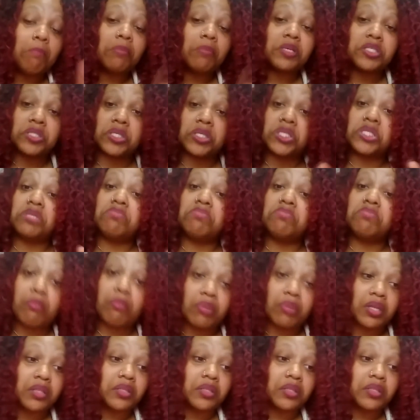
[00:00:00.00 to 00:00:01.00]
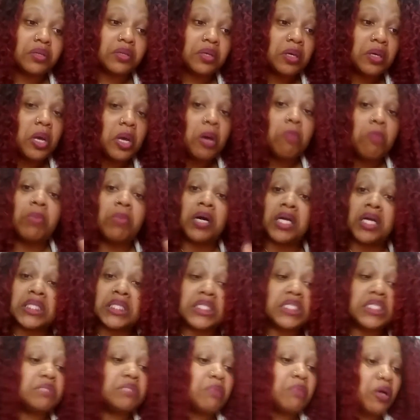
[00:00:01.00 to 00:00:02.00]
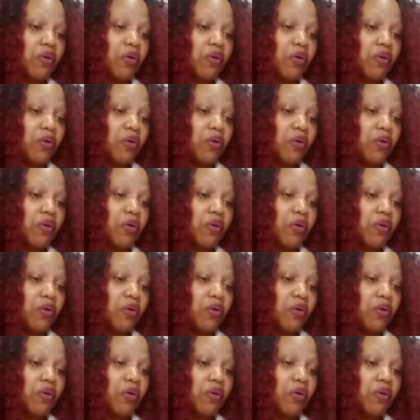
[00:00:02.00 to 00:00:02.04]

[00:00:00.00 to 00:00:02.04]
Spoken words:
my sister, my brother, my auntie,